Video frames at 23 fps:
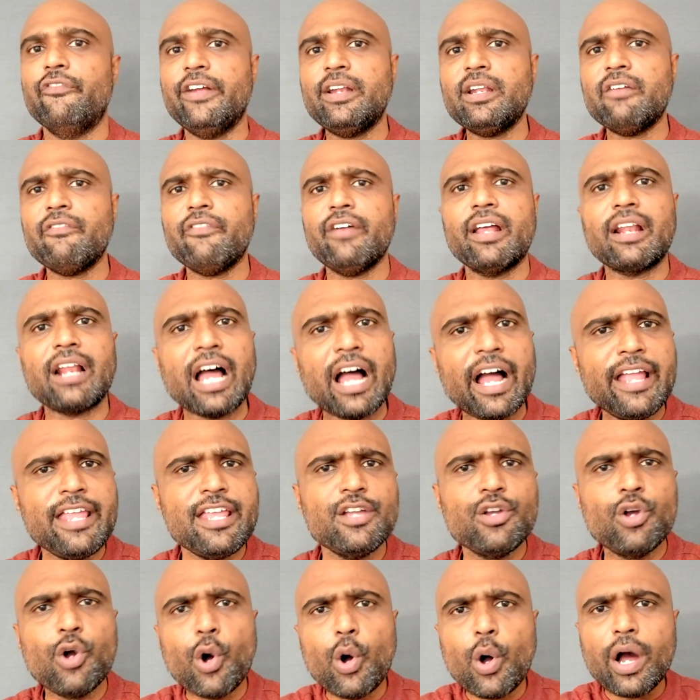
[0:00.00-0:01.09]
Whenever I
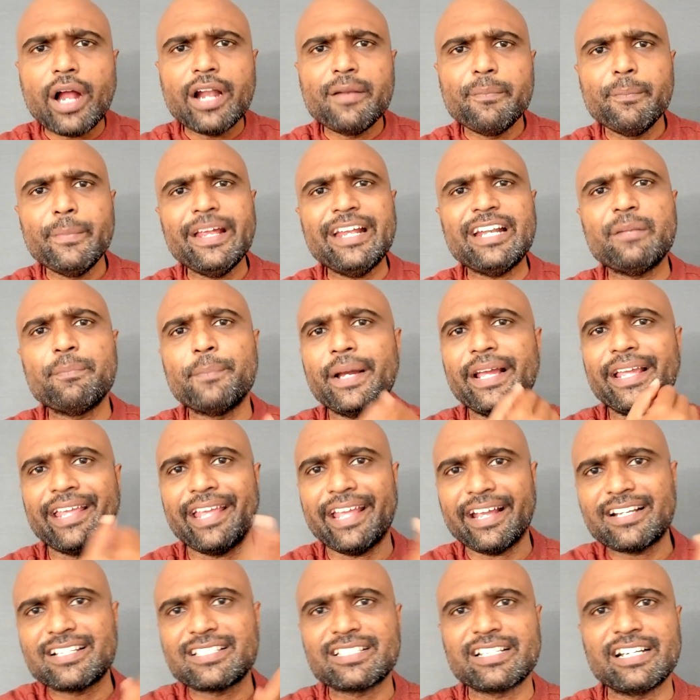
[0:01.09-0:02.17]
go and meet my
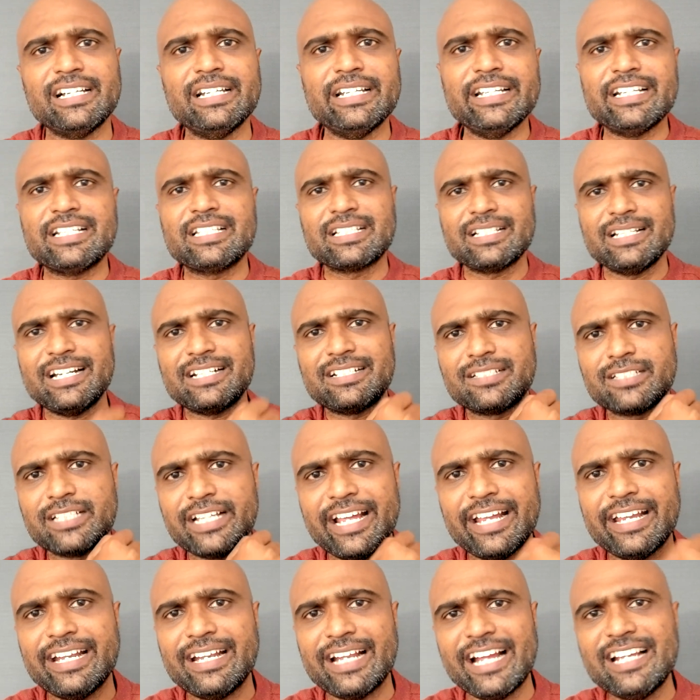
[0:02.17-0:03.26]
ex-colleagues, let's
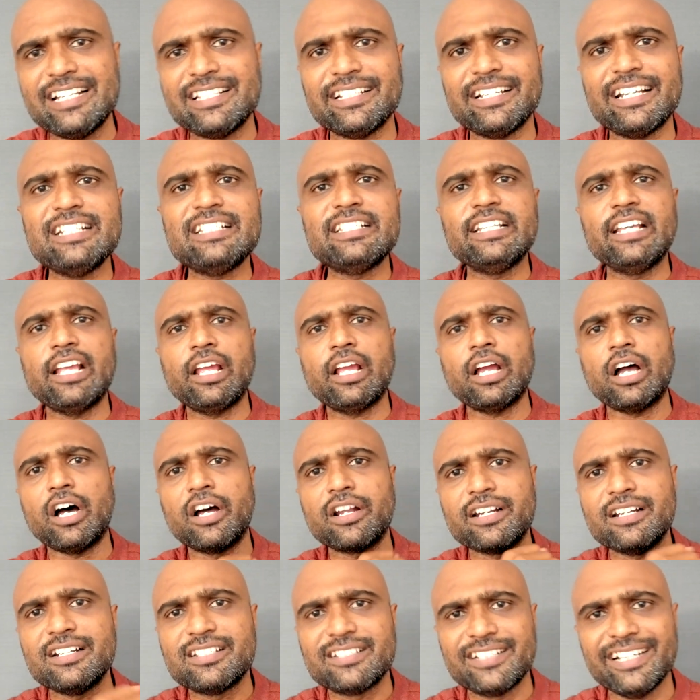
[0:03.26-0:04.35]
say in ICICI or
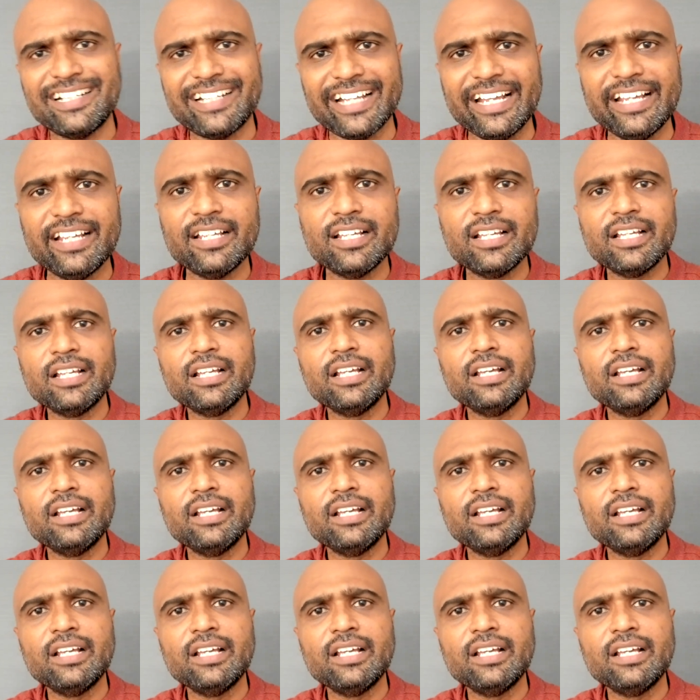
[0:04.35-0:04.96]
in Citi,